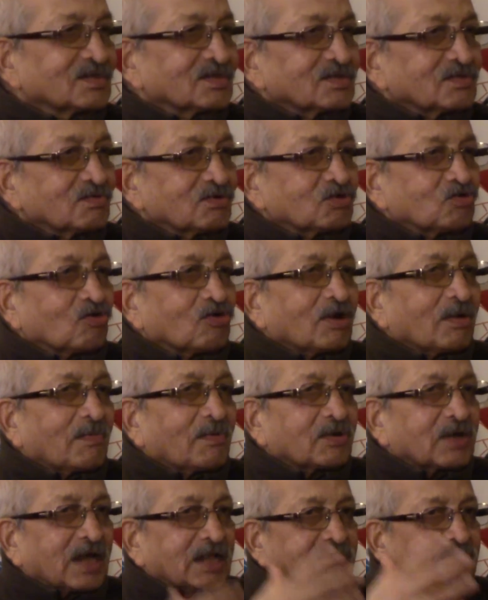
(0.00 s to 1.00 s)
We talk
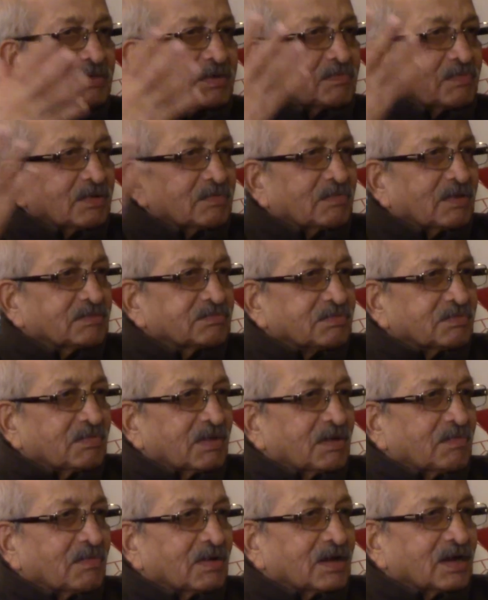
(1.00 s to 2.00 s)
about Atman, Paramatman,
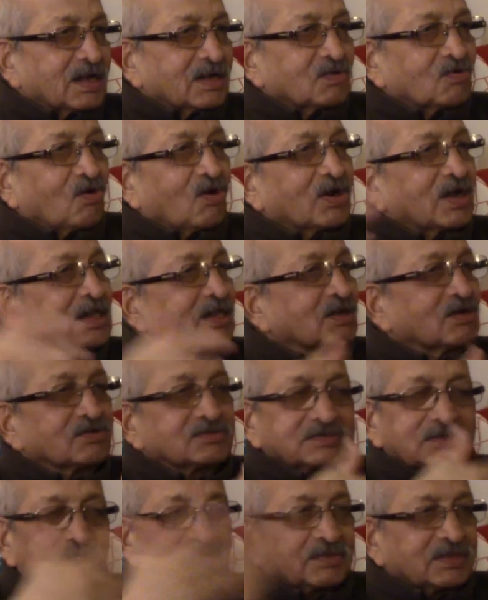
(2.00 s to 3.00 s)
Brahman, and God and
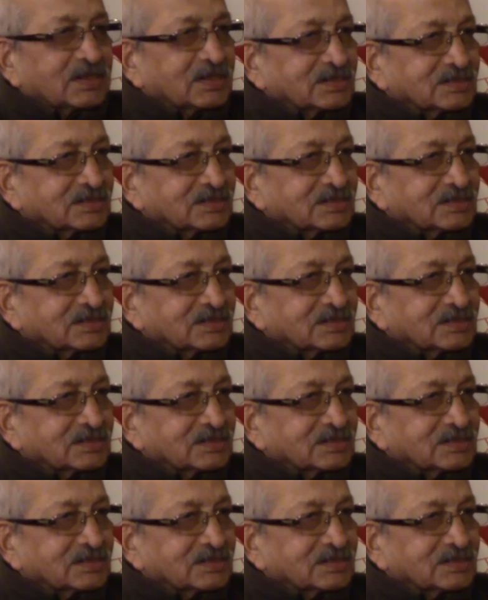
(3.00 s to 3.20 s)
yourself.